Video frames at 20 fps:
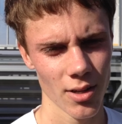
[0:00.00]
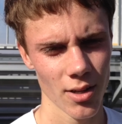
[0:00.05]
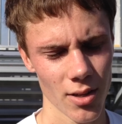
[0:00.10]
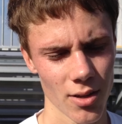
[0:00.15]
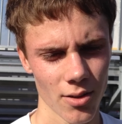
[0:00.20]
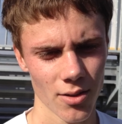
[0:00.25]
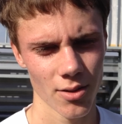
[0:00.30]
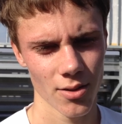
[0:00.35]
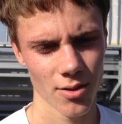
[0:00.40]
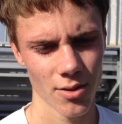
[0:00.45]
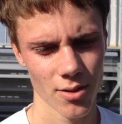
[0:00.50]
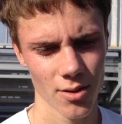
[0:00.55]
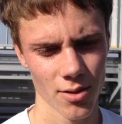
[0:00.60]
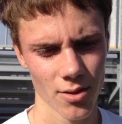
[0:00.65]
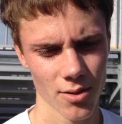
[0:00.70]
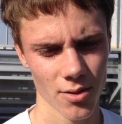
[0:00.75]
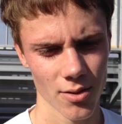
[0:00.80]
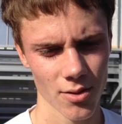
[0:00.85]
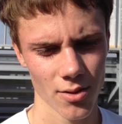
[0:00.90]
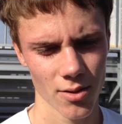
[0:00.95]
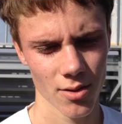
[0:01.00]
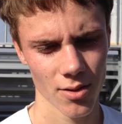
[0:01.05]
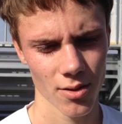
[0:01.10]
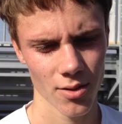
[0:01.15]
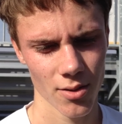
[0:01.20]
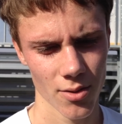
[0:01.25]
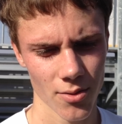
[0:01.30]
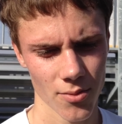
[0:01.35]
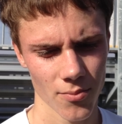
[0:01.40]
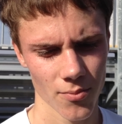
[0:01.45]
And then uh, track, are
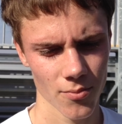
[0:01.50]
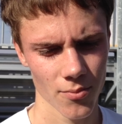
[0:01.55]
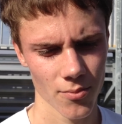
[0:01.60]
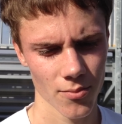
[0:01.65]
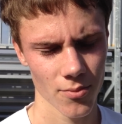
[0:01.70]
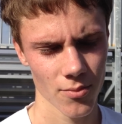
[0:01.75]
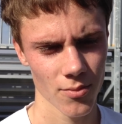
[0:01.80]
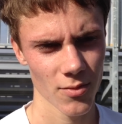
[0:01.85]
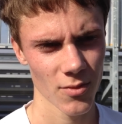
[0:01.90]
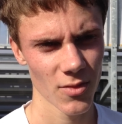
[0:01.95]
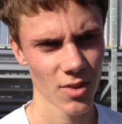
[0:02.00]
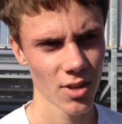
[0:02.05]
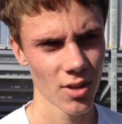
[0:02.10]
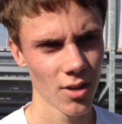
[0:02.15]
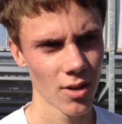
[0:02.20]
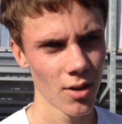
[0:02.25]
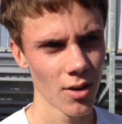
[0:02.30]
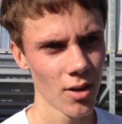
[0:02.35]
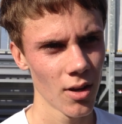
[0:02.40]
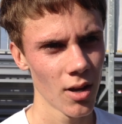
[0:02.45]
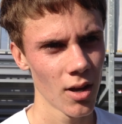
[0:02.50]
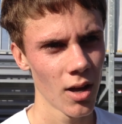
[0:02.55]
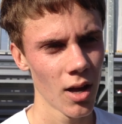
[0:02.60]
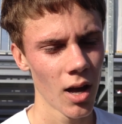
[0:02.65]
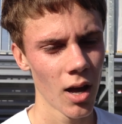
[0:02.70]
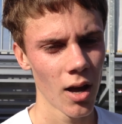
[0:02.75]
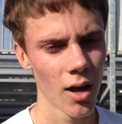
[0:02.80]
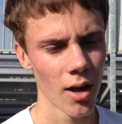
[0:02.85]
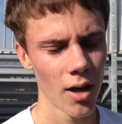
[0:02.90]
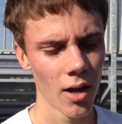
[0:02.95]
you a, a, 32 guy
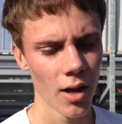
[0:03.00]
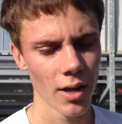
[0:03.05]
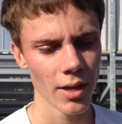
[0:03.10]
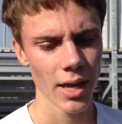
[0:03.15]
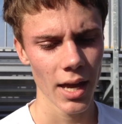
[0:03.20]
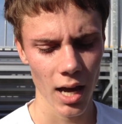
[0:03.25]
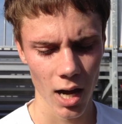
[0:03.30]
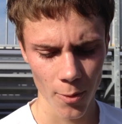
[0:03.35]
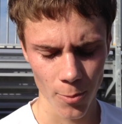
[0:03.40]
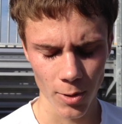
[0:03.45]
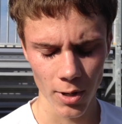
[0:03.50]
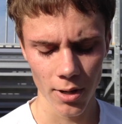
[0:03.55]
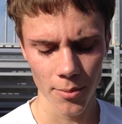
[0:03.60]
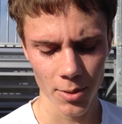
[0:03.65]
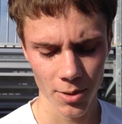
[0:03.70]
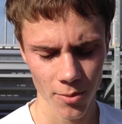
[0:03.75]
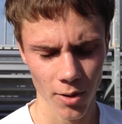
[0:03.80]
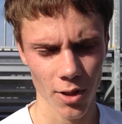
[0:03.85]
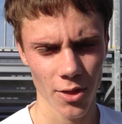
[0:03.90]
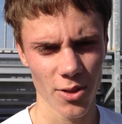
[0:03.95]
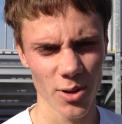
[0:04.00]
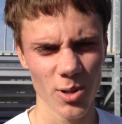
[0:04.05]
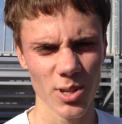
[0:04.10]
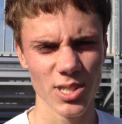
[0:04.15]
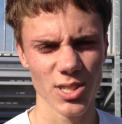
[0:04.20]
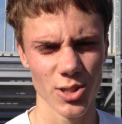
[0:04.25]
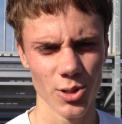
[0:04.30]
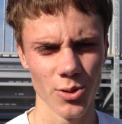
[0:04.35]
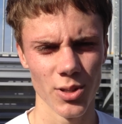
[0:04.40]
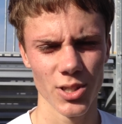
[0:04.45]
or? Yeah, I'll probably run
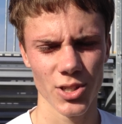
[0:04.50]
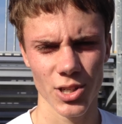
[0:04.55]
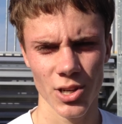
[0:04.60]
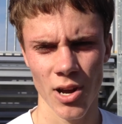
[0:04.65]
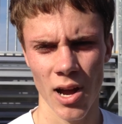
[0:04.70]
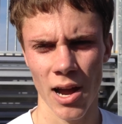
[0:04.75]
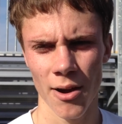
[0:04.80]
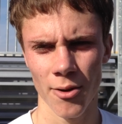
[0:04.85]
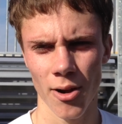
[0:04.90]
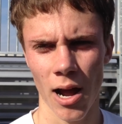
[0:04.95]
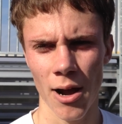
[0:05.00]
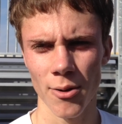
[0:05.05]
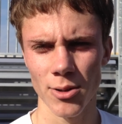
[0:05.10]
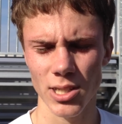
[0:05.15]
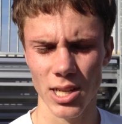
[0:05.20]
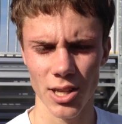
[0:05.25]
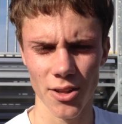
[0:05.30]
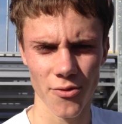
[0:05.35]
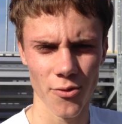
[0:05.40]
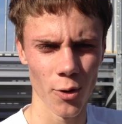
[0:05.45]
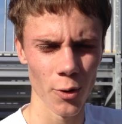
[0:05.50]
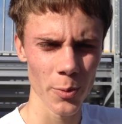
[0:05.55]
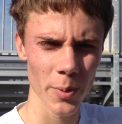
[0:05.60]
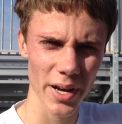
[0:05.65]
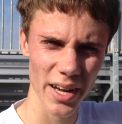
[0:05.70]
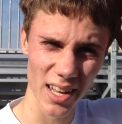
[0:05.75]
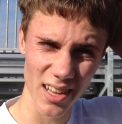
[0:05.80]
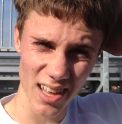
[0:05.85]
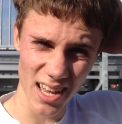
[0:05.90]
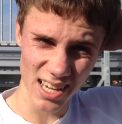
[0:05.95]
32 this year. I, I was on the
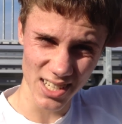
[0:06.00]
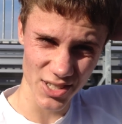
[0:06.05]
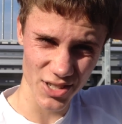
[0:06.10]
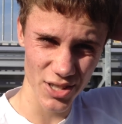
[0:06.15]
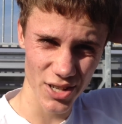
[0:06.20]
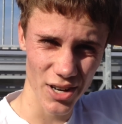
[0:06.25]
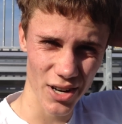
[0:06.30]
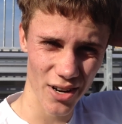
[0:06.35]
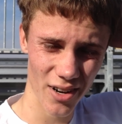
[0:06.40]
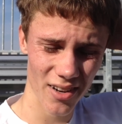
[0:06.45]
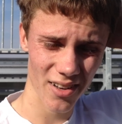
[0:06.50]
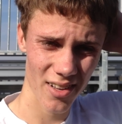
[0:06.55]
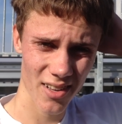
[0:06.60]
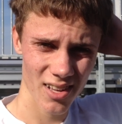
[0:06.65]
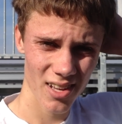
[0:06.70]
4x8 last year.